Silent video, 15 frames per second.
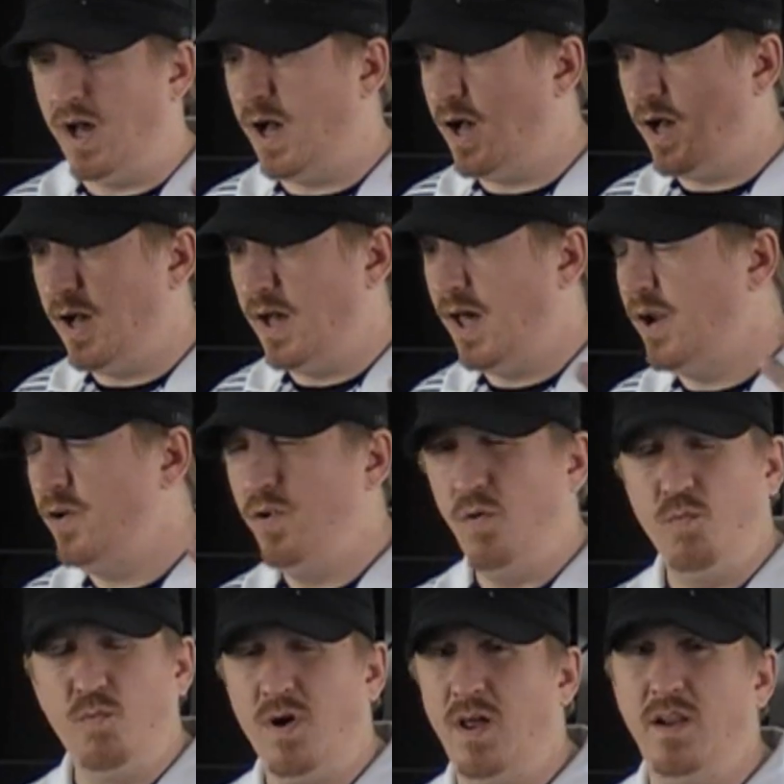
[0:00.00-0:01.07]
Uh, I don't
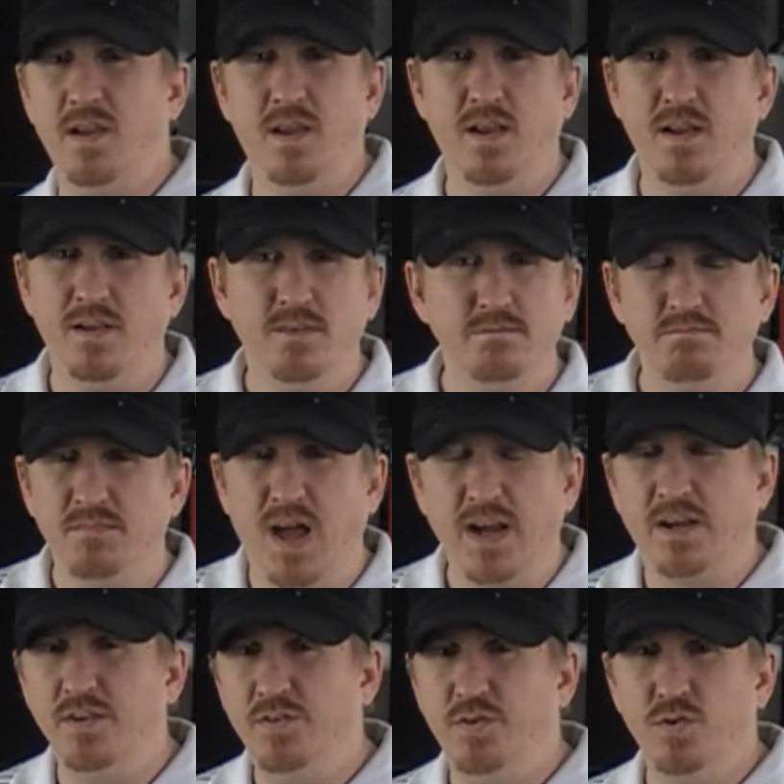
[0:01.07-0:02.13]
know what
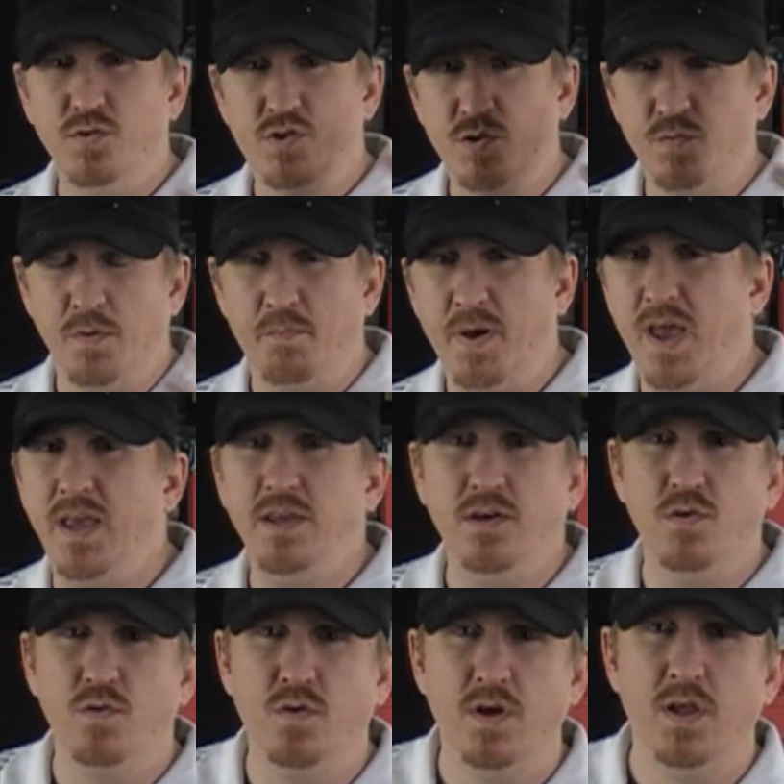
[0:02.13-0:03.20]
I can do to repay
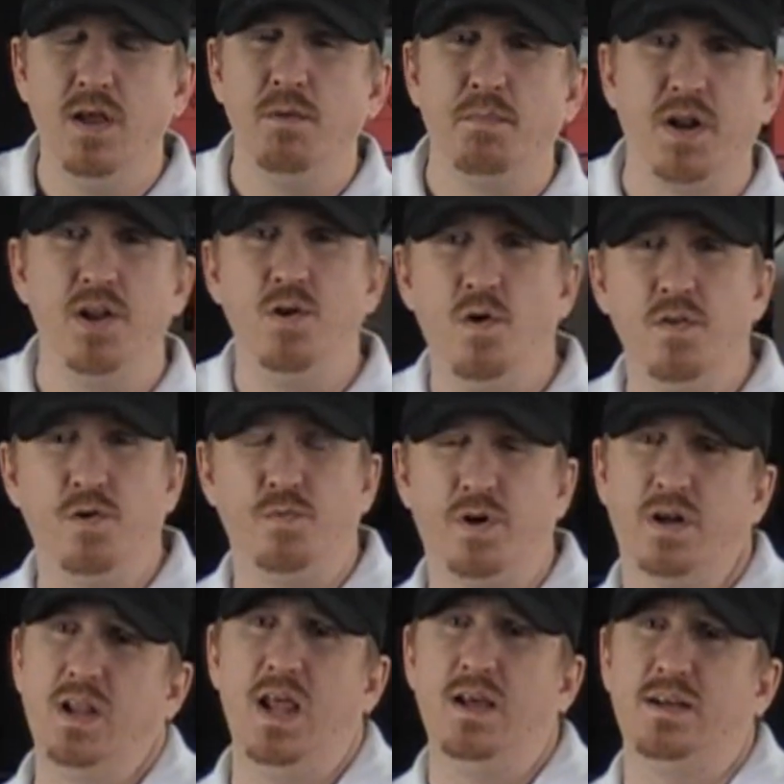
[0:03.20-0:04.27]
you, but I know that
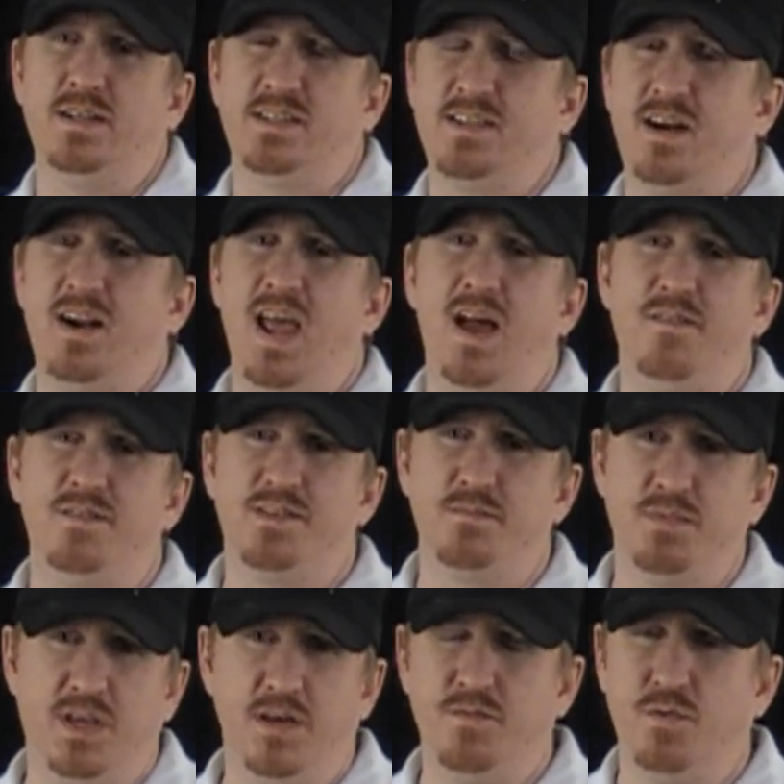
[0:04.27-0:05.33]
we're gonna start having
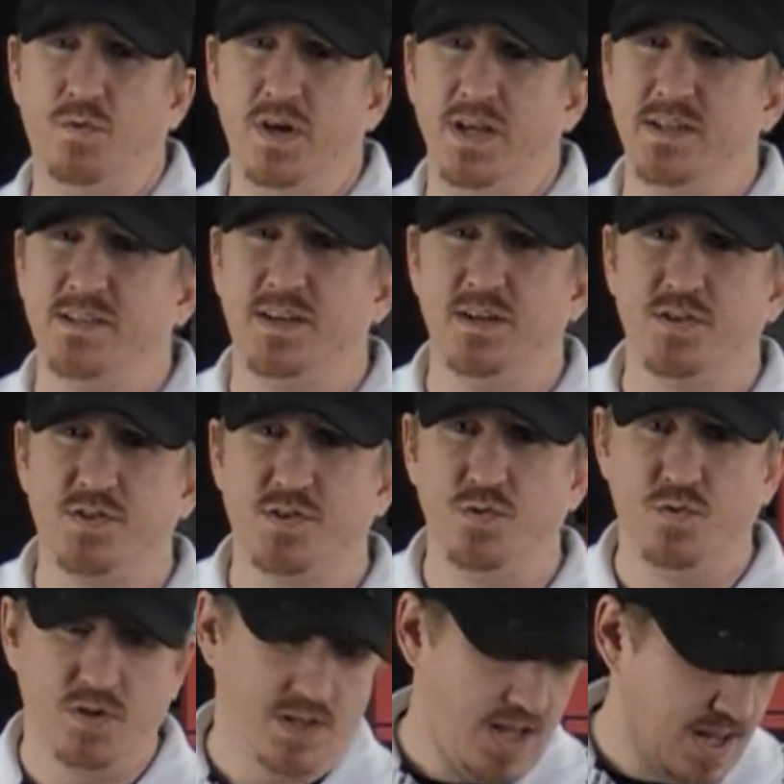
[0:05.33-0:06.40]
some giveaways here soon.